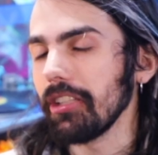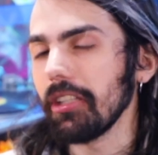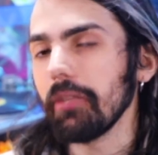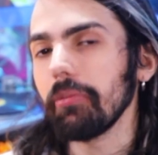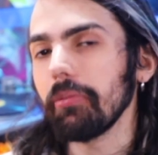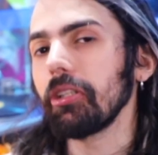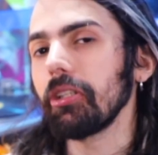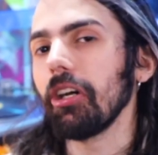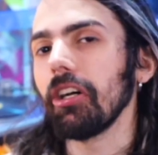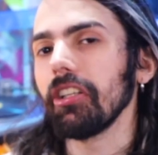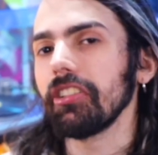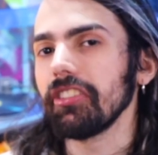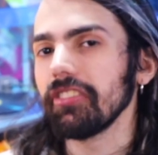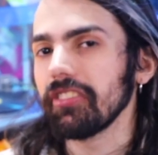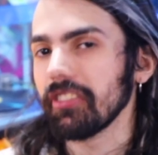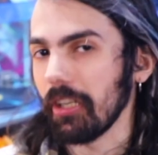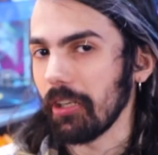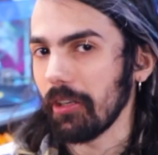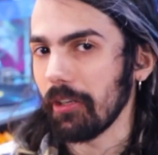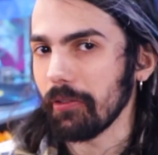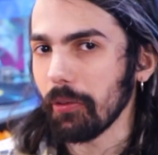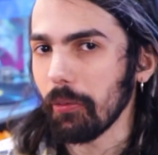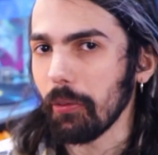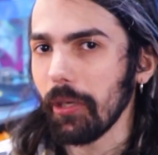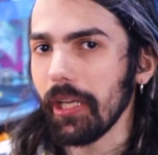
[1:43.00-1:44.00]
we got this
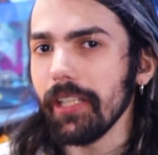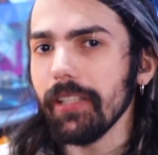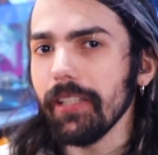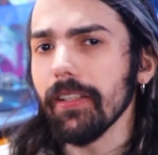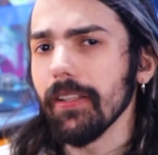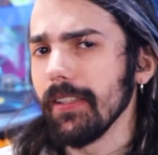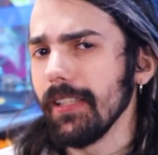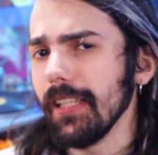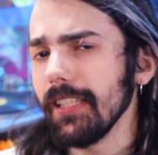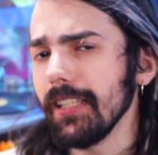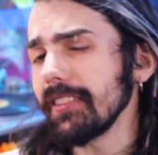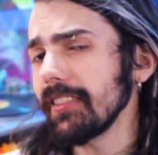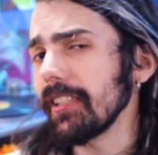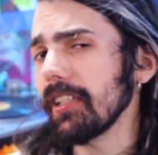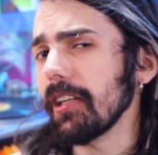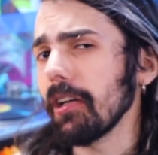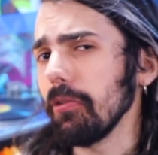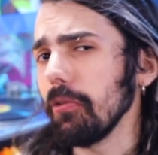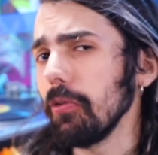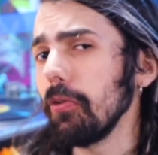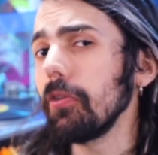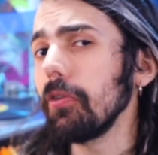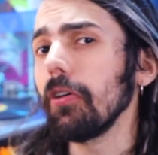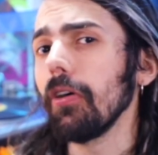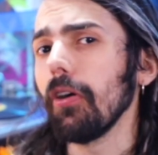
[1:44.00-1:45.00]
out of the way, let's take a
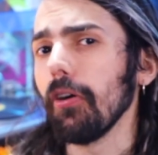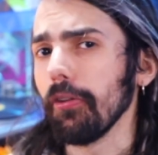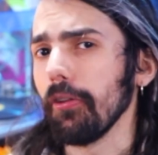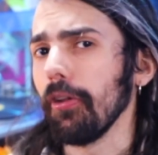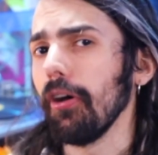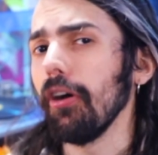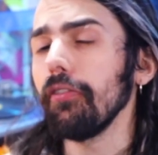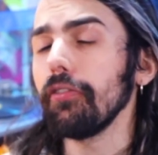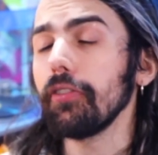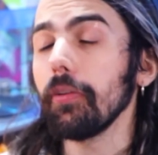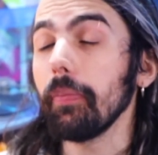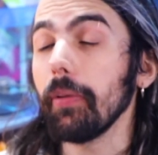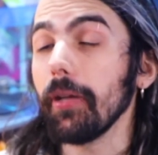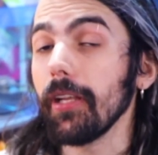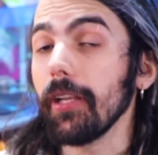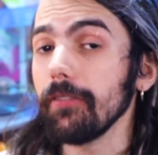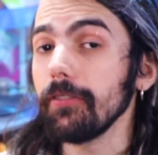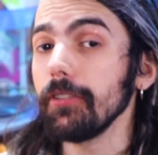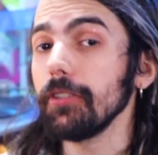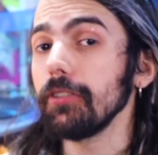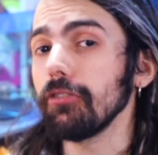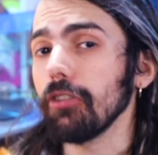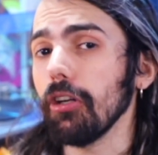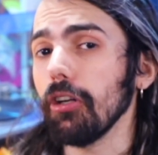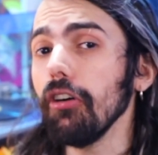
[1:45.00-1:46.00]
look on all of the
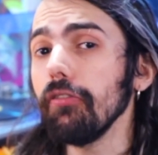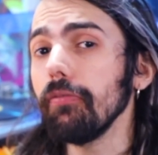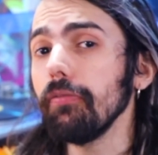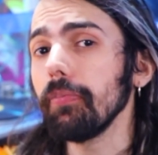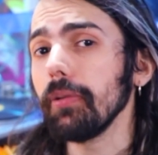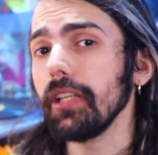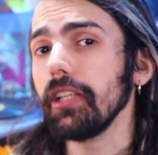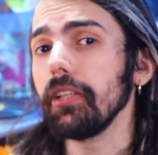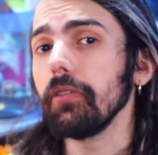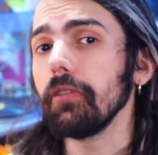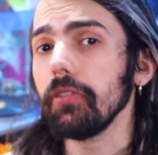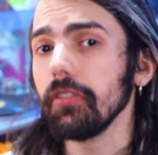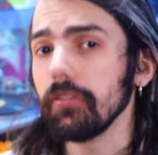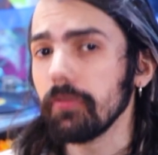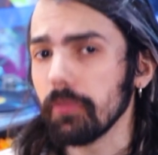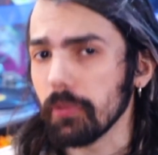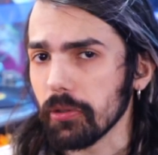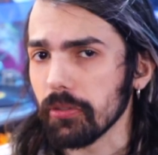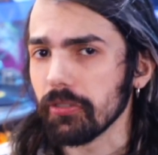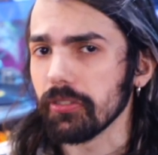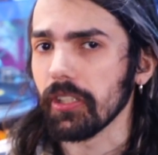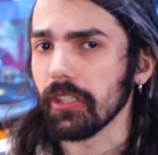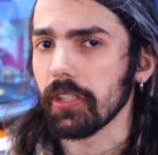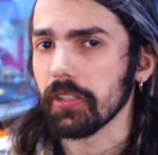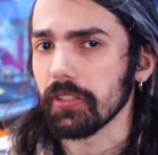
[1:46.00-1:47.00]
benefits of playing with
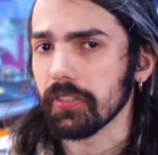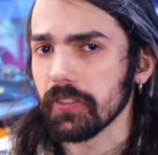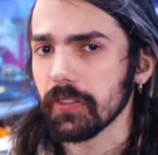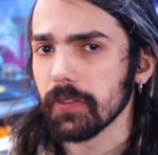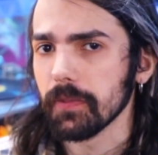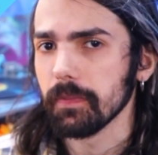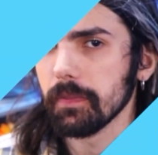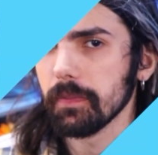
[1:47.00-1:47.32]
BlueStacks.